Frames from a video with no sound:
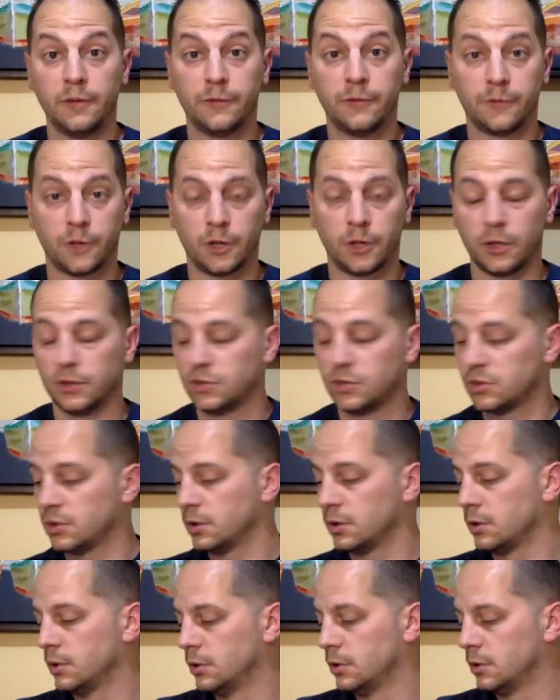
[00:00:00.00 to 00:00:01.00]
first.
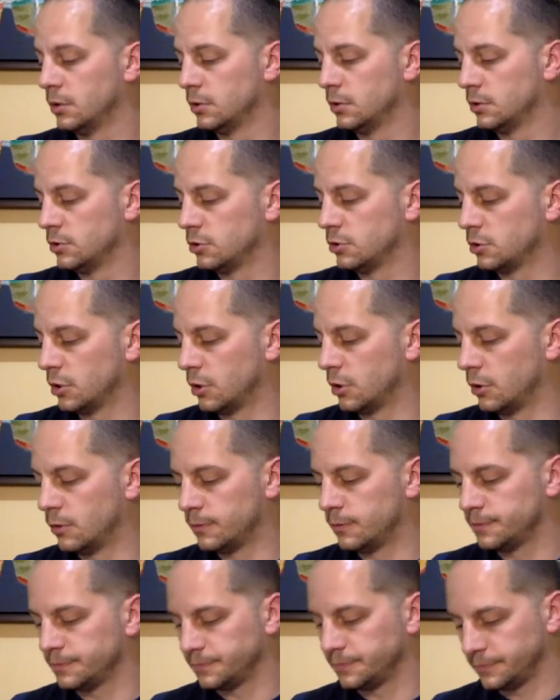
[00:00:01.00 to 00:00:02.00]

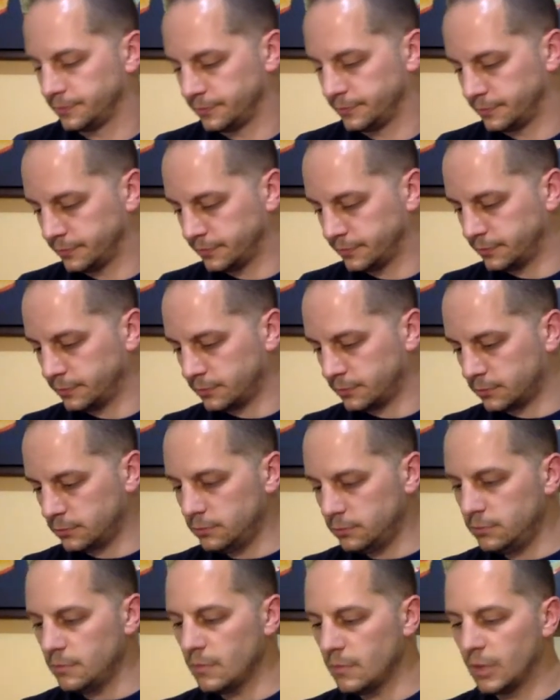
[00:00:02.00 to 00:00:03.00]
So,
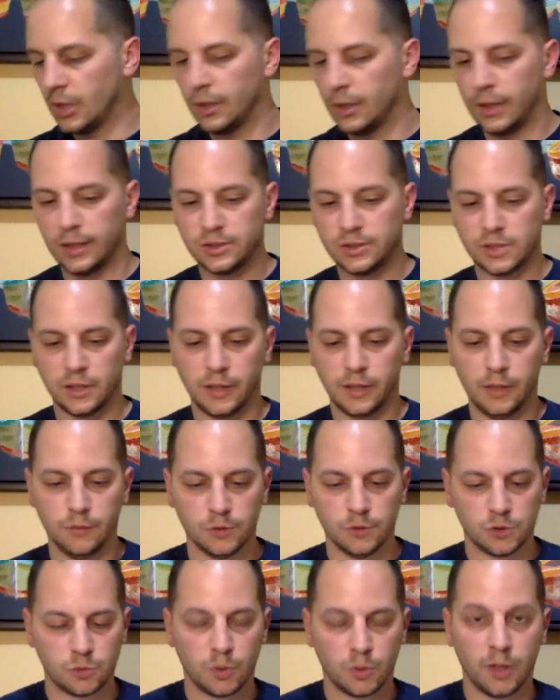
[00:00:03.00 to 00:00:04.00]
like I said, he
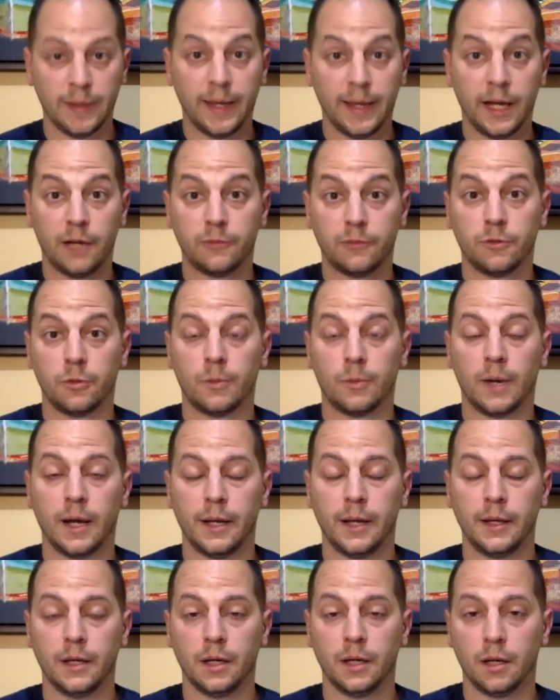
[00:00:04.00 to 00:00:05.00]
was really after
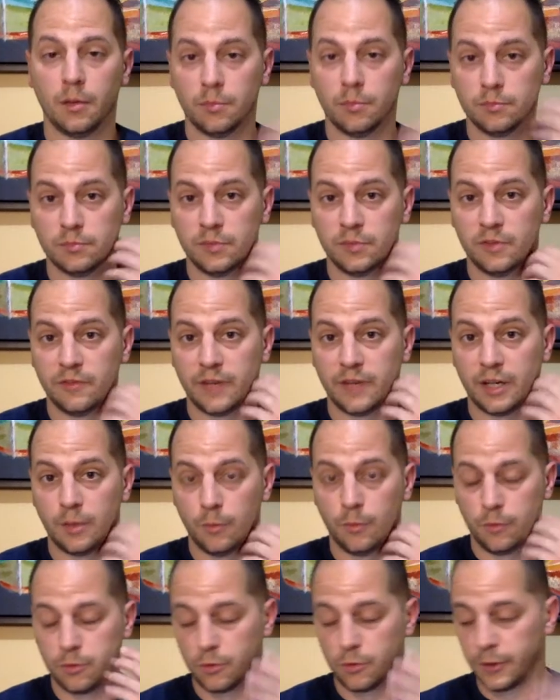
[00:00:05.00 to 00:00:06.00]
my
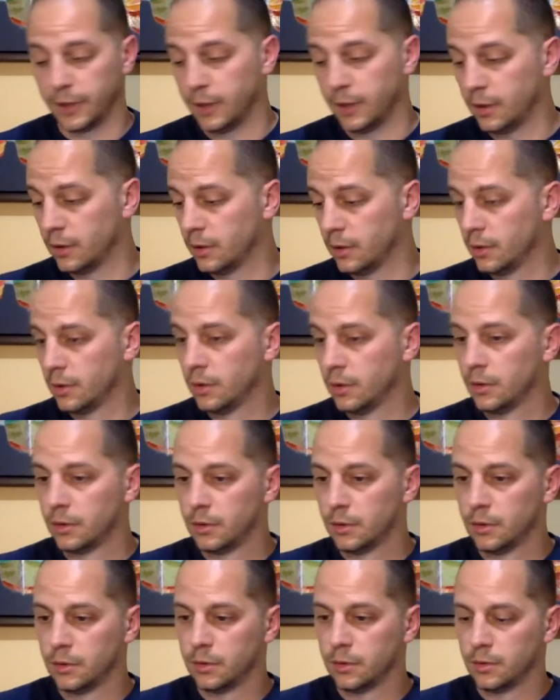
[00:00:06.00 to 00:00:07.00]
Venom 3.
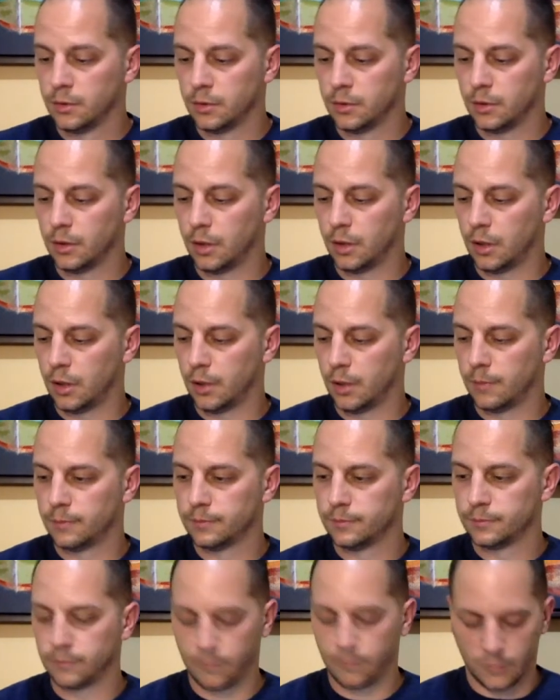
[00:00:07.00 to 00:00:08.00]

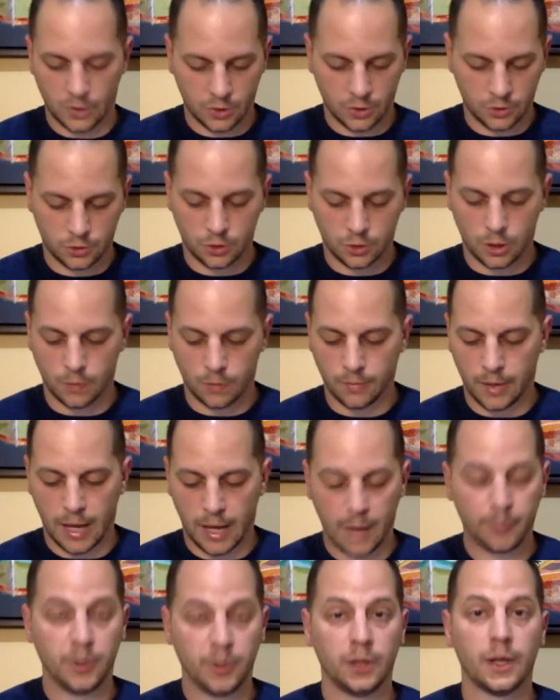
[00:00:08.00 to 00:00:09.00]
So I'm
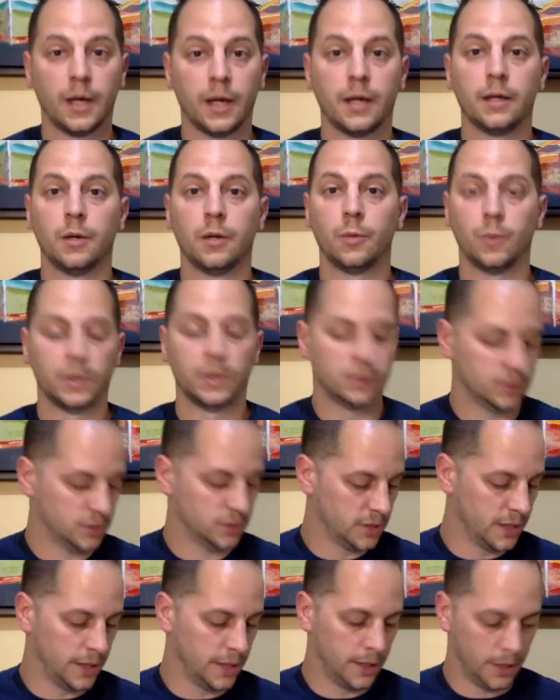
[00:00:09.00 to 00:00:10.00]
happy that it went
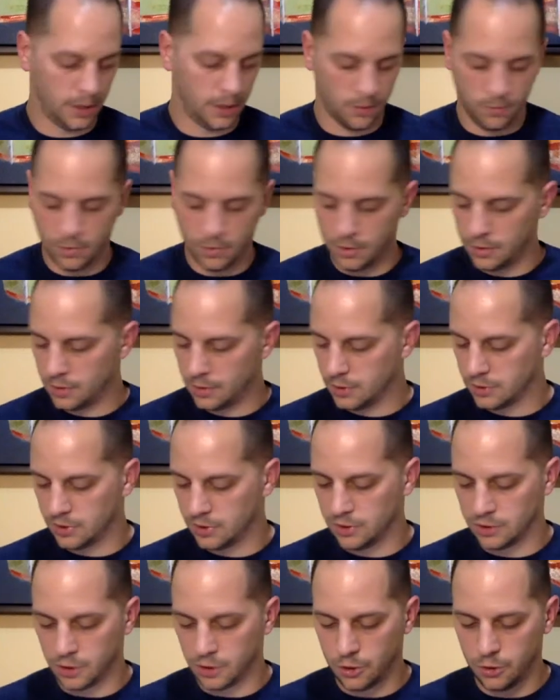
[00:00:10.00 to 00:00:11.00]
to him because
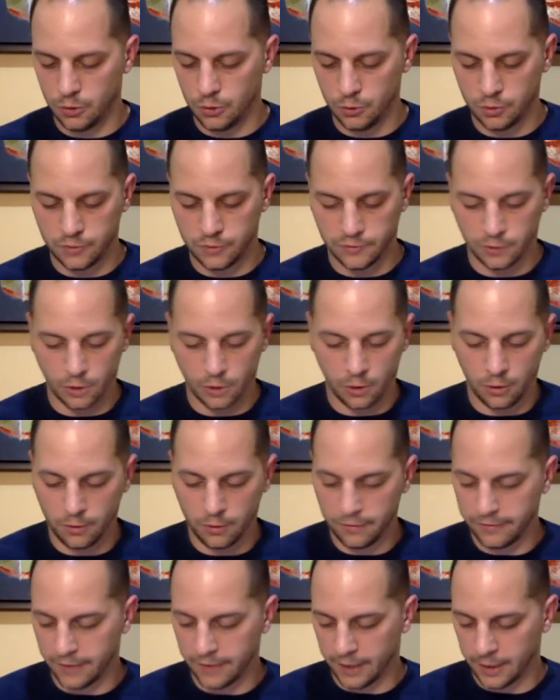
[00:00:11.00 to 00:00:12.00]
he's a huge Noel
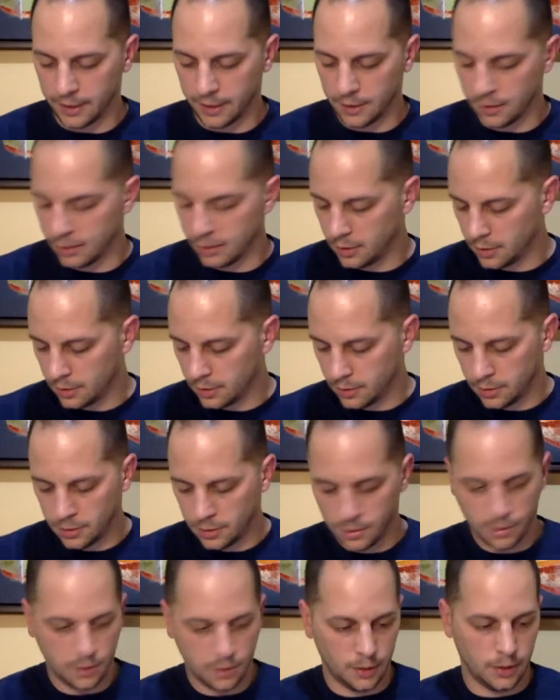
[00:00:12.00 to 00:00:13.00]
fan.
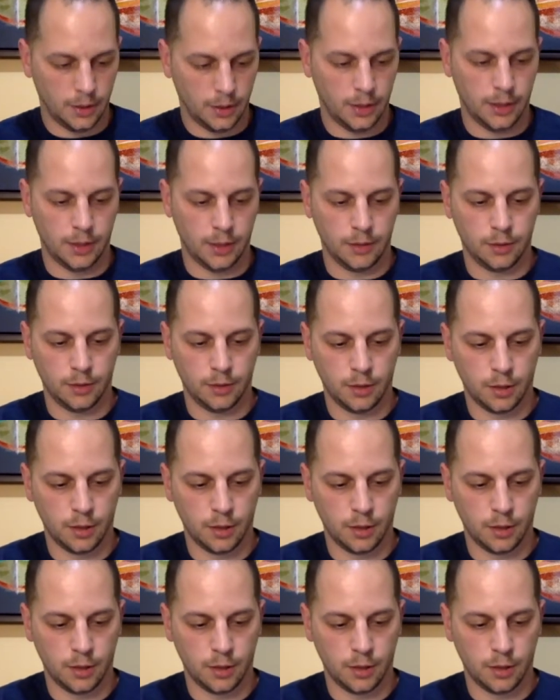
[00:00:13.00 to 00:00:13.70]
And